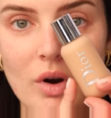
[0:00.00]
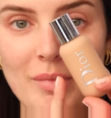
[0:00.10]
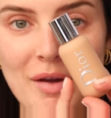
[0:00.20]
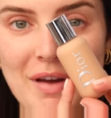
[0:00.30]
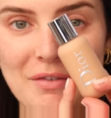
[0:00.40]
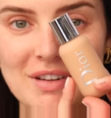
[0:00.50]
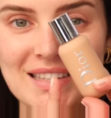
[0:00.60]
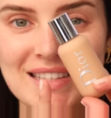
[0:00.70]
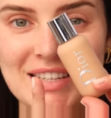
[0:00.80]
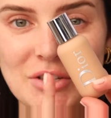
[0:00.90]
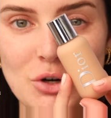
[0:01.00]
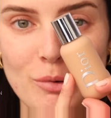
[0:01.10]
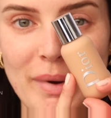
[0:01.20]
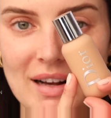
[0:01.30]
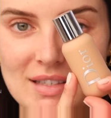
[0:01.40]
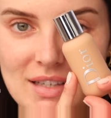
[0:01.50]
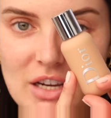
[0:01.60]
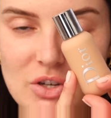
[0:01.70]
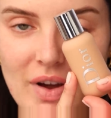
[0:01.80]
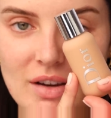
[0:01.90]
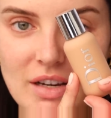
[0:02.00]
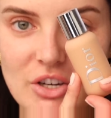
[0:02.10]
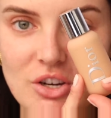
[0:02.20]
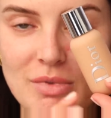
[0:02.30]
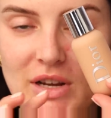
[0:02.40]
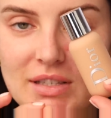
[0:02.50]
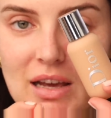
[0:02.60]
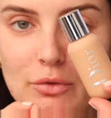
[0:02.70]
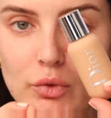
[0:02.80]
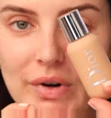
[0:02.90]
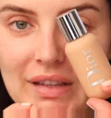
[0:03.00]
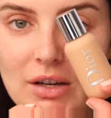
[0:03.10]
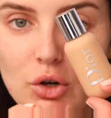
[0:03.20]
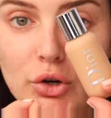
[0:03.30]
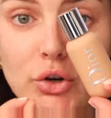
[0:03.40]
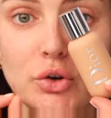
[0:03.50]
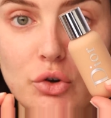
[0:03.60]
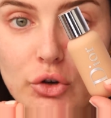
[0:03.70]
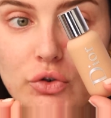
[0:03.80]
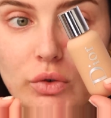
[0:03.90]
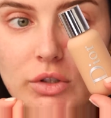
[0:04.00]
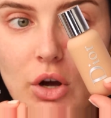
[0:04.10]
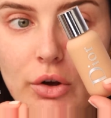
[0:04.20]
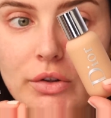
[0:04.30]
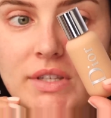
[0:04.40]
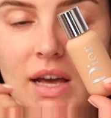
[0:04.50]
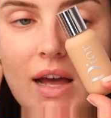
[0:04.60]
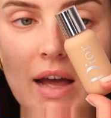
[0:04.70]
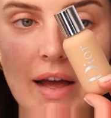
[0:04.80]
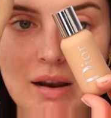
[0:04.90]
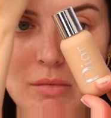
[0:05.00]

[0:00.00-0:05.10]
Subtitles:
One of my favorites is the Dior Backstage Foundation because they have really good neutral tones, and